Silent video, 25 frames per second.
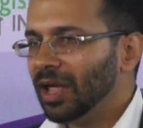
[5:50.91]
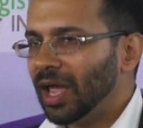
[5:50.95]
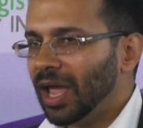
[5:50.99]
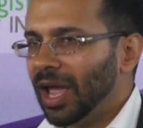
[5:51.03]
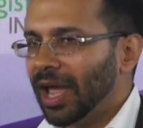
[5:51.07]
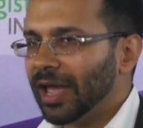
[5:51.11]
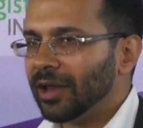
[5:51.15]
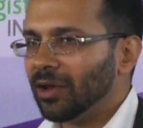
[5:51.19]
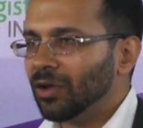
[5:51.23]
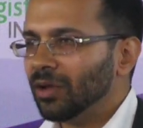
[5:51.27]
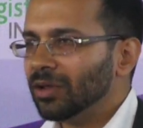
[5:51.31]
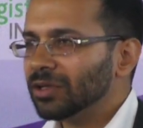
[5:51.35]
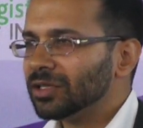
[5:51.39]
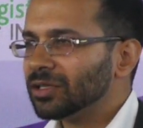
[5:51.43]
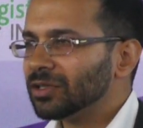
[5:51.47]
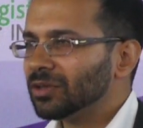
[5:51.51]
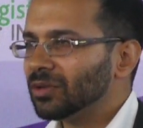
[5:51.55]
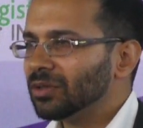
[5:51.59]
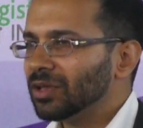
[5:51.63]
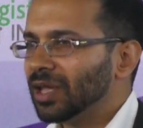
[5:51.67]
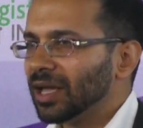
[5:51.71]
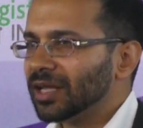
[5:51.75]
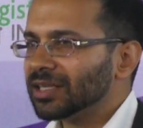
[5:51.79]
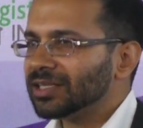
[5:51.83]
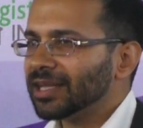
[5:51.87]
and also
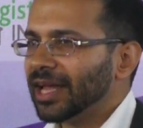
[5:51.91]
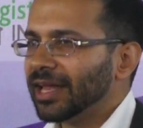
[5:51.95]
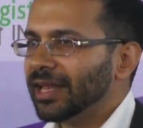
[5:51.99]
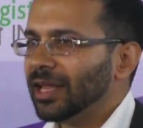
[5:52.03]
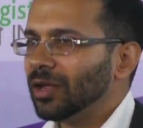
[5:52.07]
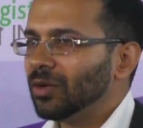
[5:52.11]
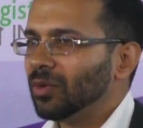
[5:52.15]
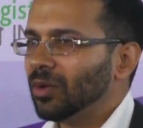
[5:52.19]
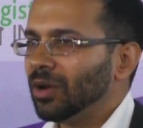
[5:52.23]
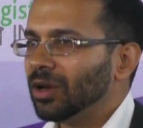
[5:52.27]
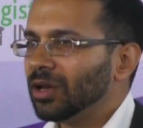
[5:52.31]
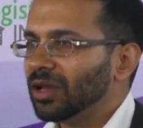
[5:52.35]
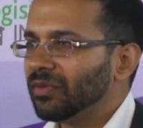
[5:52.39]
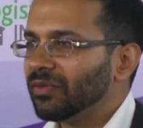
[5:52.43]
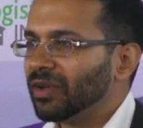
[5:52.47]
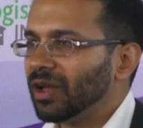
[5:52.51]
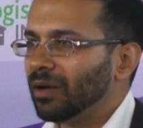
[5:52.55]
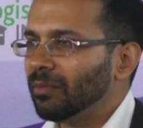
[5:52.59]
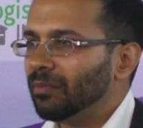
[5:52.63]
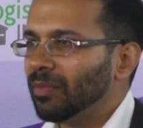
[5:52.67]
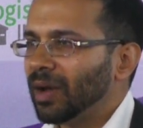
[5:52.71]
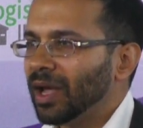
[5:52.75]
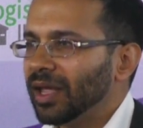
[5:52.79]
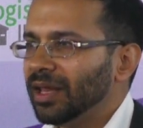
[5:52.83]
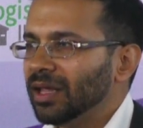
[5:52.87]
the exciting world of
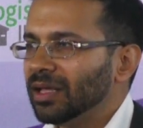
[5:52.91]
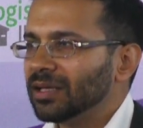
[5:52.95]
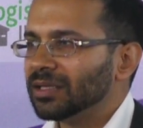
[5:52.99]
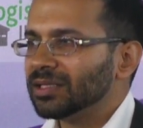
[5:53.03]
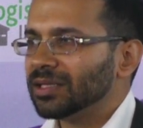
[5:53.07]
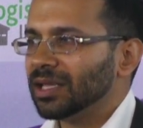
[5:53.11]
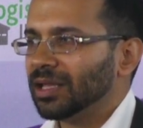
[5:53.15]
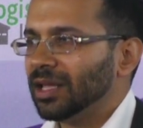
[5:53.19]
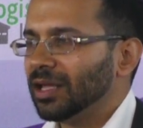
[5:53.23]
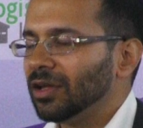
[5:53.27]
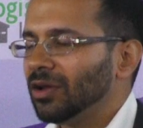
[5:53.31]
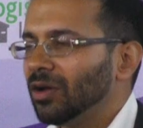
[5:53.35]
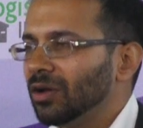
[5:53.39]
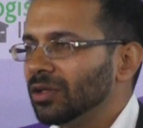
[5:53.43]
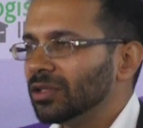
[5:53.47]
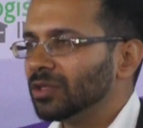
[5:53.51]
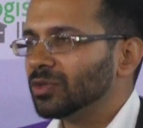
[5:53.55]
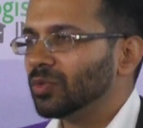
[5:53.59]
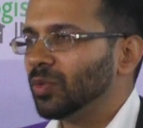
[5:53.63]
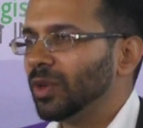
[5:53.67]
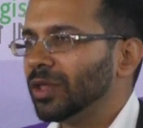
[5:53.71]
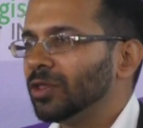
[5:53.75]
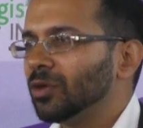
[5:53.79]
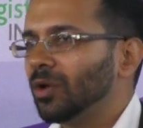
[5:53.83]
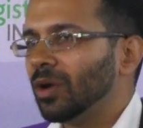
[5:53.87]
combining silicons
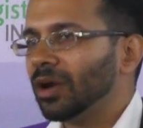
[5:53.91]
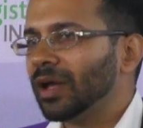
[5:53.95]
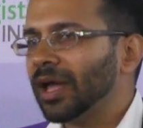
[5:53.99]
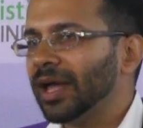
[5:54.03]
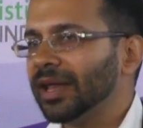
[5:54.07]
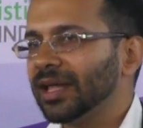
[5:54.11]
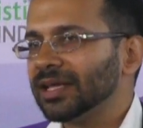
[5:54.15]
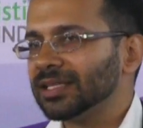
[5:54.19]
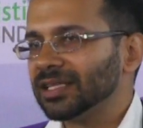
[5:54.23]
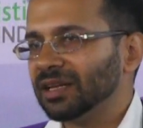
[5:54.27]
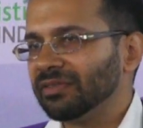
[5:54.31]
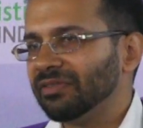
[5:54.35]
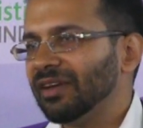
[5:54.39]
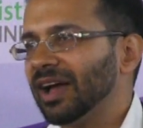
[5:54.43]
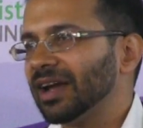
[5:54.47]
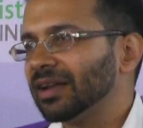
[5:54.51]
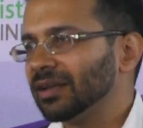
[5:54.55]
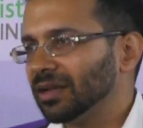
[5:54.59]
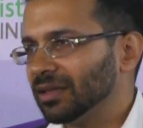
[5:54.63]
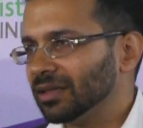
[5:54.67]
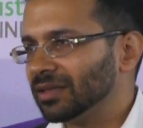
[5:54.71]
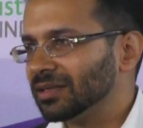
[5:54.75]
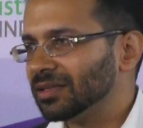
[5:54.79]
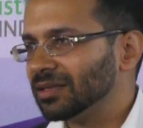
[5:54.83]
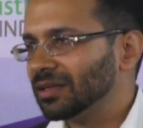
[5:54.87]
with organic
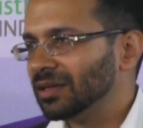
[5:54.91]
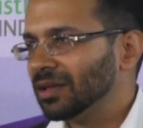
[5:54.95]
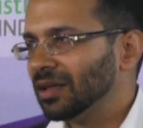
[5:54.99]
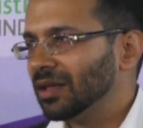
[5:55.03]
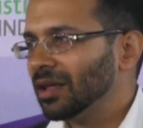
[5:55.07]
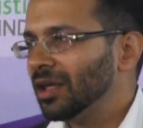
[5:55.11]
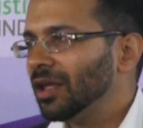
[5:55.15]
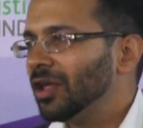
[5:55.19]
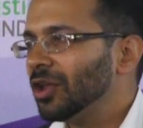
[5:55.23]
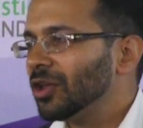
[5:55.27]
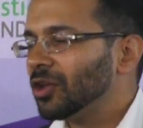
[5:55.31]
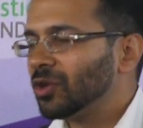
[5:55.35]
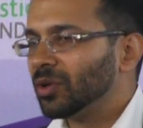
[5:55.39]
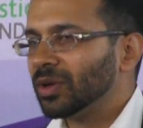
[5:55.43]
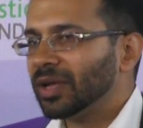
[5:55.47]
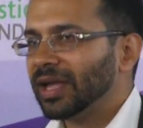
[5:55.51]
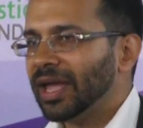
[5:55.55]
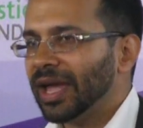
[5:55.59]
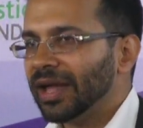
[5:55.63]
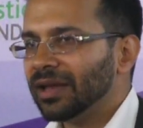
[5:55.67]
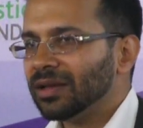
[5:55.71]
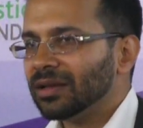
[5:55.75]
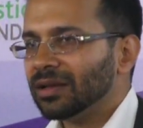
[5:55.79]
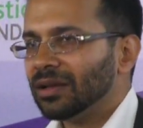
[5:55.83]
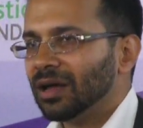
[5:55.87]
surfactants to
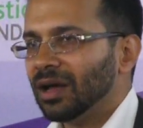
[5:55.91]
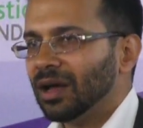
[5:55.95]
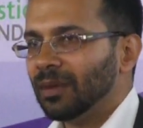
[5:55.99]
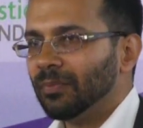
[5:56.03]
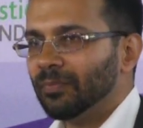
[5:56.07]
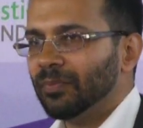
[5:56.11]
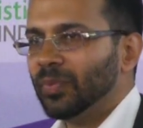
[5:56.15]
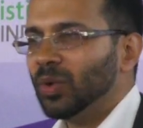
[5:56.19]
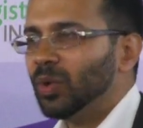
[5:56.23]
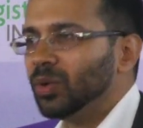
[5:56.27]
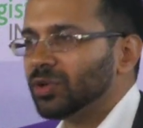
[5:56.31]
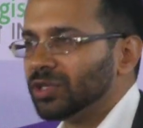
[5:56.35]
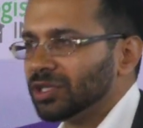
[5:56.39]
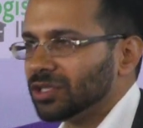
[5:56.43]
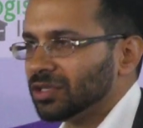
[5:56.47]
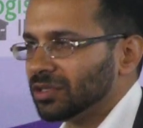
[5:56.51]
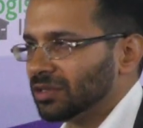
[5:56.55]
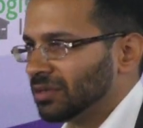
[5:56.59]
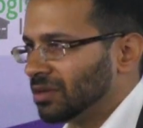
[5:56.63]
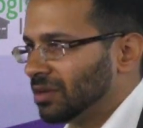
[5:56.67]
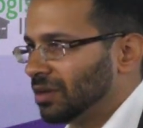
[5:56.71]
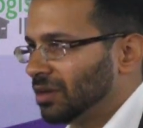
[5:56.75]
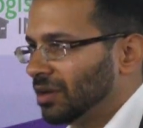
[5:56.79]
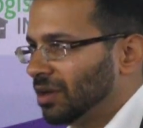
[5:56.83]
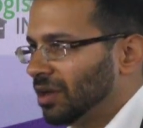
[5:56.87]
get a boost
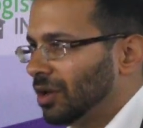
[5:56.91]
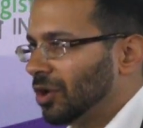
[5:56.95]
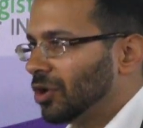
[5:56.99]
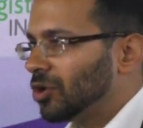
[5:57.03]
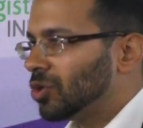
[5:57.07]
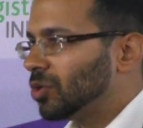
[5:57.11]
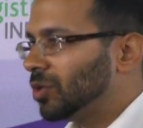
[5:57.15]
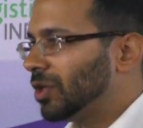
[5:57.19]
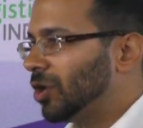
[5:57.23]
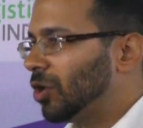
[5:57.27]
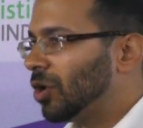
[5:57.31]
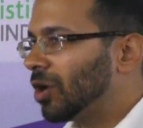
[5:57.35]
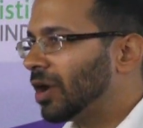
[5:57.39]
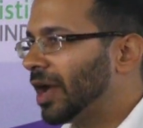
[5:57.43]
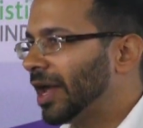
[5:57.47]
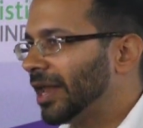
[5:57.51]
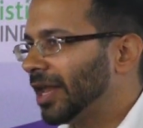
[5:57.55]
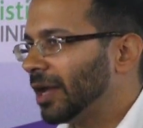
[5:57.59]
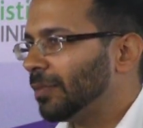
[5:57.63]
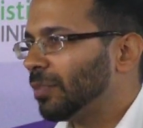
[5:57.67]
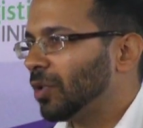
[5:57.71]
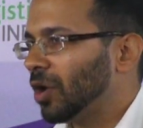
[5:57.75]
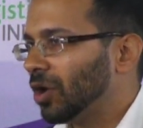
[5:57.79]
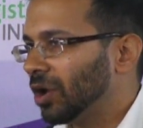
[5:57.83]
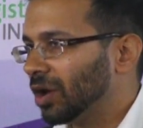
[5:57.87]
to the
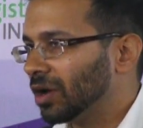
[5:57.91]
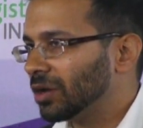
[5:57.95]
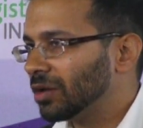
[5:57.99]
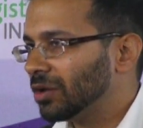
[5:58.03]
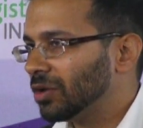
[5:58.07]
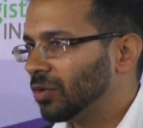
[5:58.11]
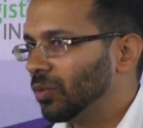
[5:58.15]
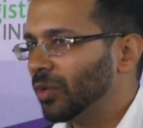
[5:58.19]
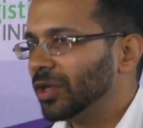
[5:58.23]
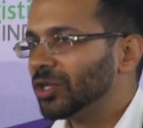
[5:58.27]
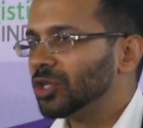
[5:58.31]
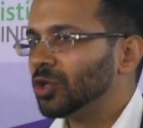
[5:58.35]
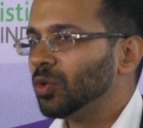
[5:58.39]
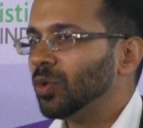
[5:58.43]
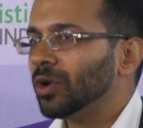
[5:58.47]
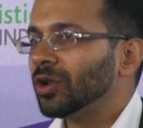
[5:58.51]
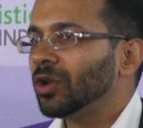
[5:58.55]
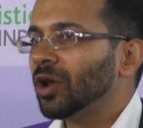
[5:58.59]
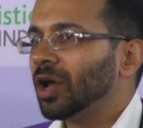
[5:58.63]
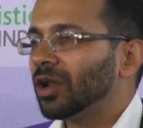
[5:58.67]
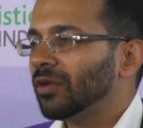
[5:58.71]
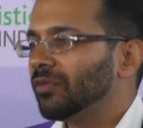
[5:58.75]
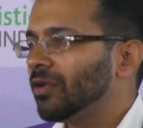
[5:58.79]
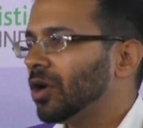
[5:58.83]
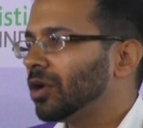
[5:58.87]
organic product, which you would
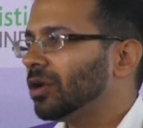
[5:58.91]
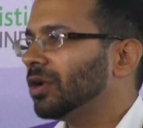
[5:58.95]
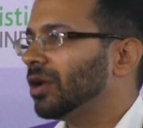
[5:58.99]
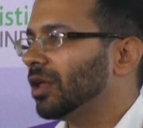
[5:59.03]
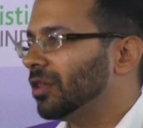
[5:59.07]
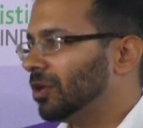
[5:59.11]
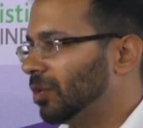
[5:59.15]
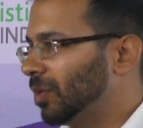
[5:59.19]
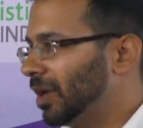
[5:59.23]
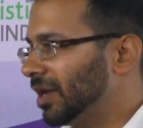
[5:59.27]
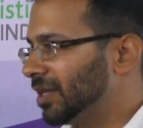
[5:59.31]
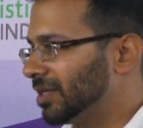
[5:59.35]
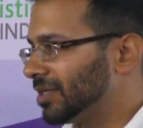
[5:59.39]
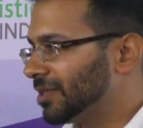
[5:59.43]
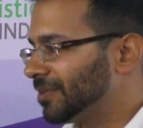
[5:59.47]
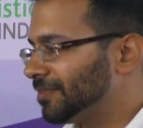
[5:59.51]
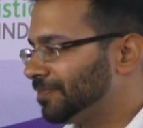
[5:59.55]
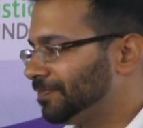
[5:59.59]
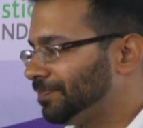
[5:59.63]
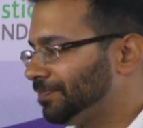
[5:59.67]
not have gotten otherwise.